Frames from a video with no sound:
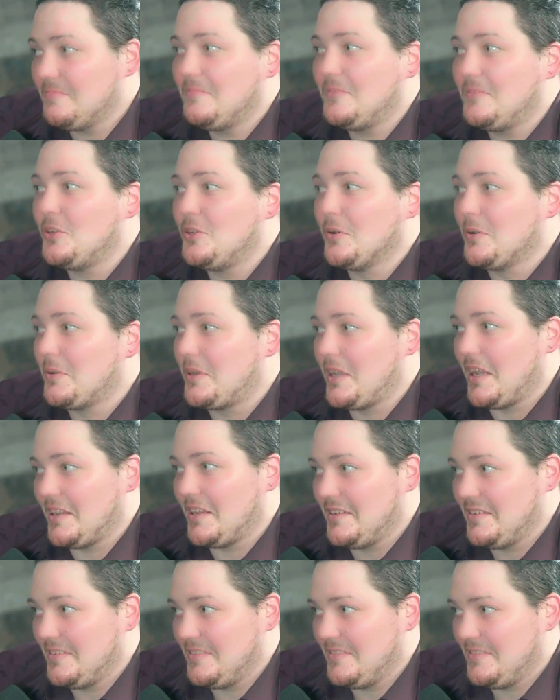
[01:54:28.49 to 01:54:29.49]
You're okay.
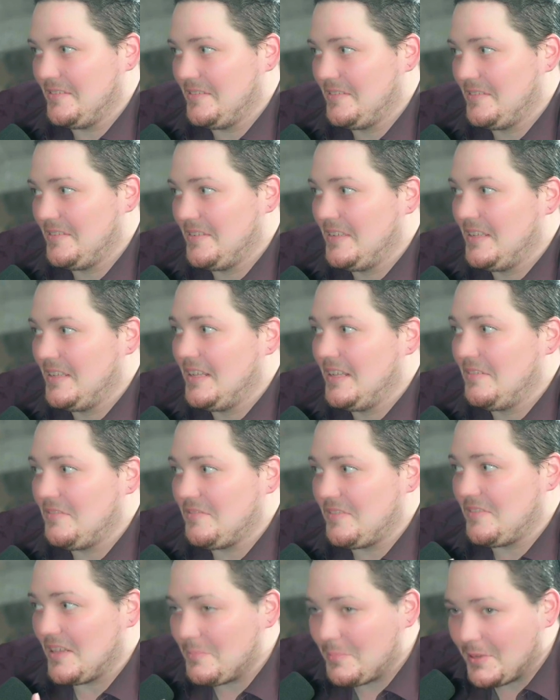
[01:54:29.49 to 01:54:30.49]

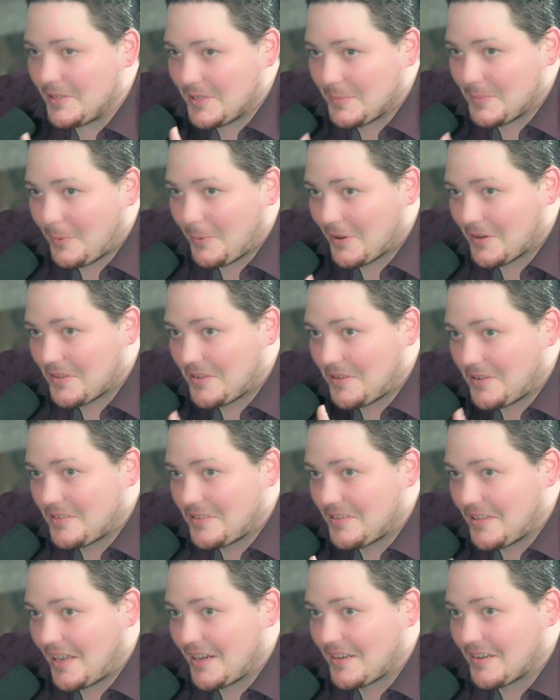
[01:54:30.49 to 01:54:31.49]
If they build a particle
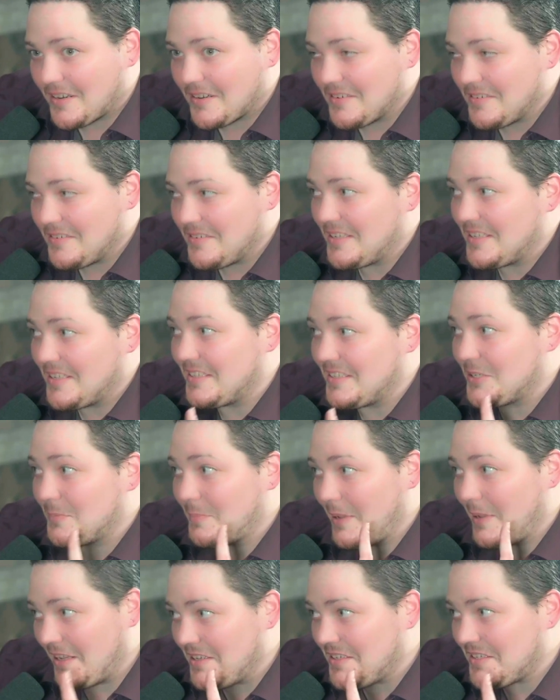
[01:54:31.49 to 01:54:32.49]
collider in
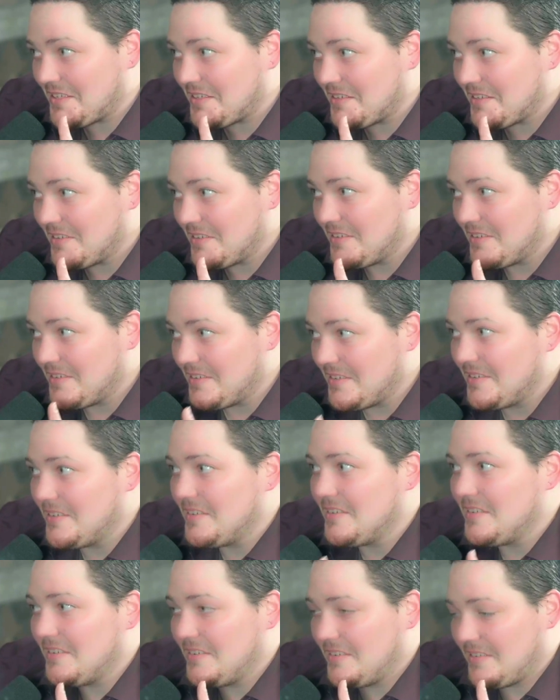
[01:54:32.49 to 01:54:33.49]
space,
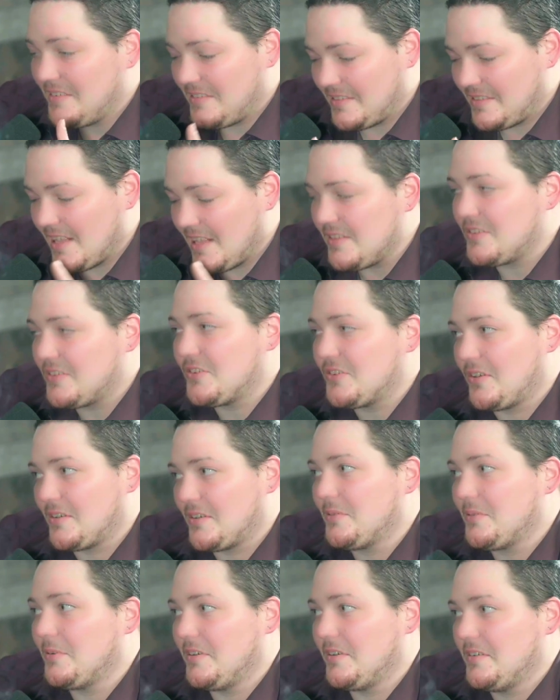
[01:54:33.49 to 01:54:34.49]
then start
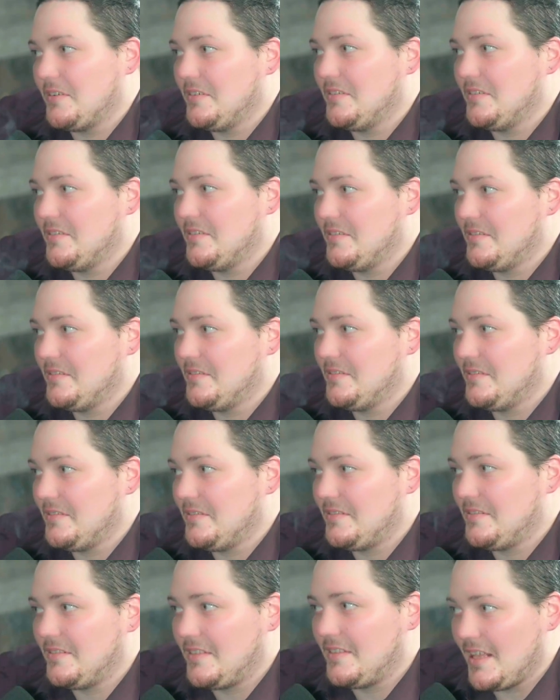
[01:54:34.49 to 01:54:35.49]
to worry.
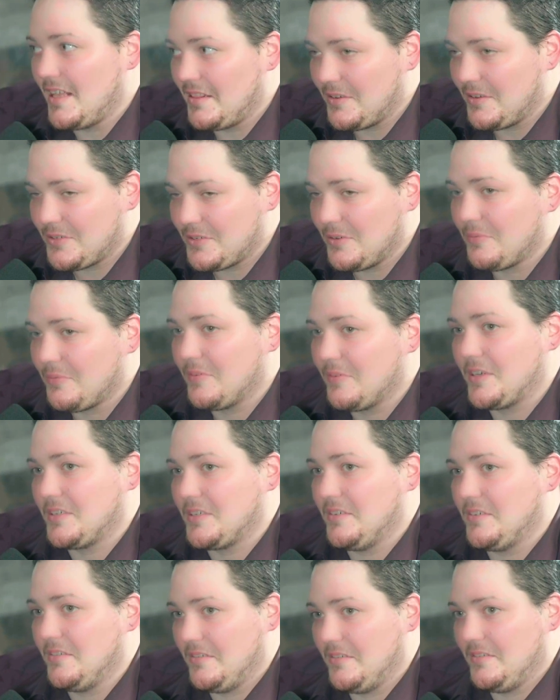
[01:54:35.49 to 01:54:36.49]
Then there's no
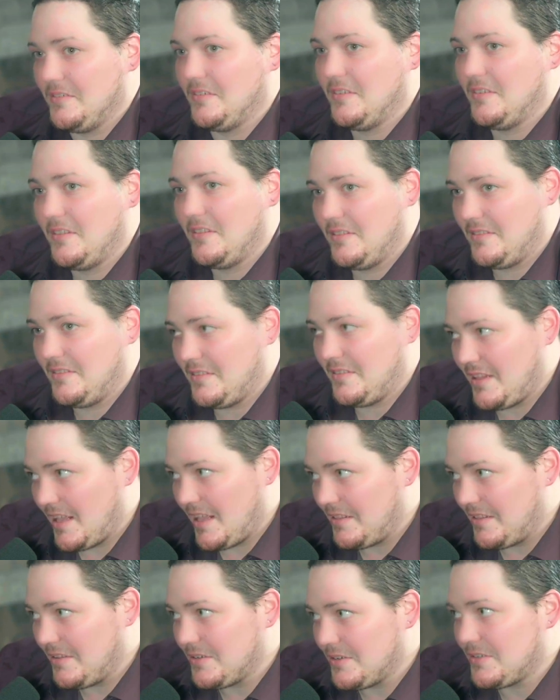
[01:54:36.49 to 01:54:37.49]
friction.
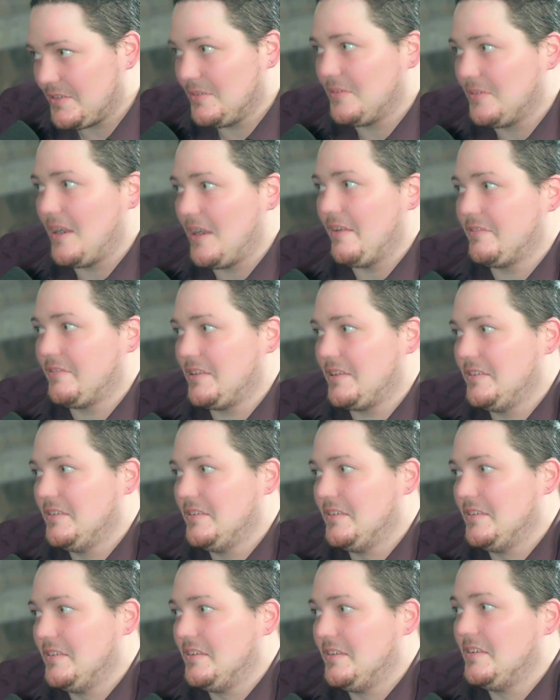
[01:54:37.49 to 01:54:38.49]
Then there's no gravity.
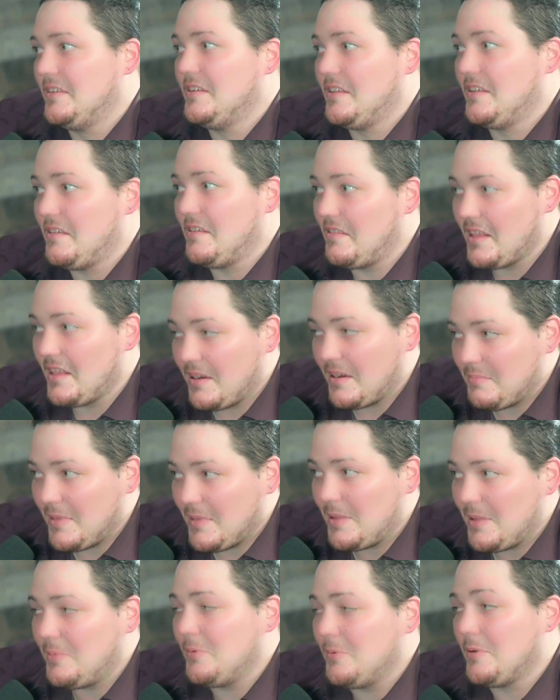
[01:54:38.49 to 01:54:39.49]
Then
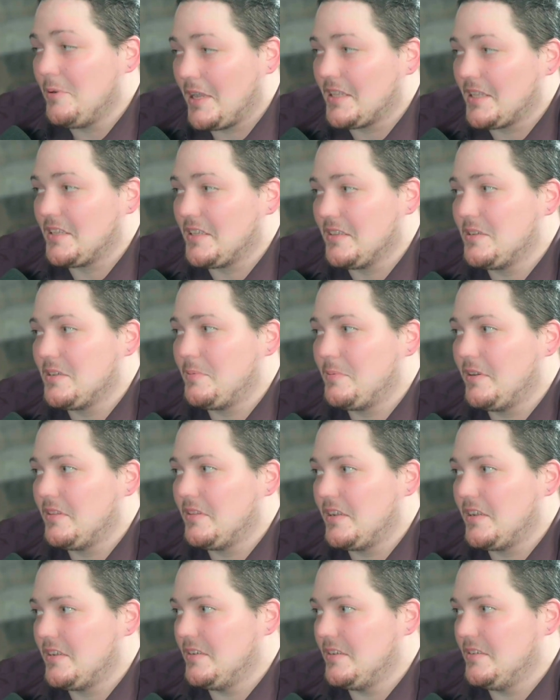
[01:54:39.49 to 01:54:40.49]
maybe we get to the speed of
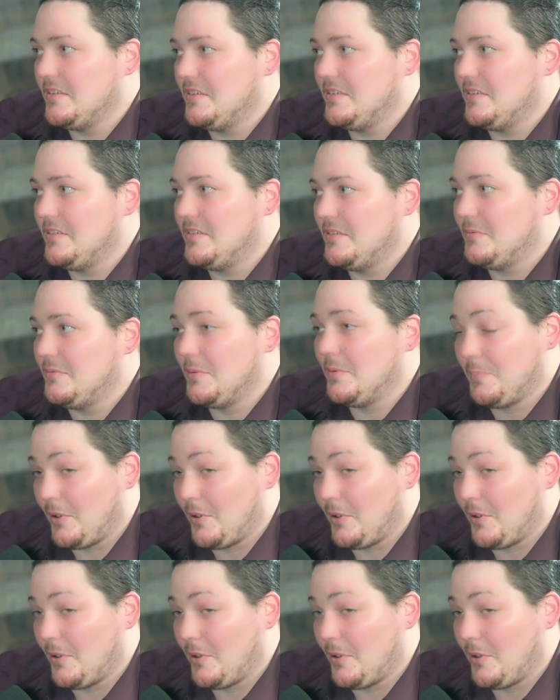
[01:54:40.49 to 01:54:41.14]
light with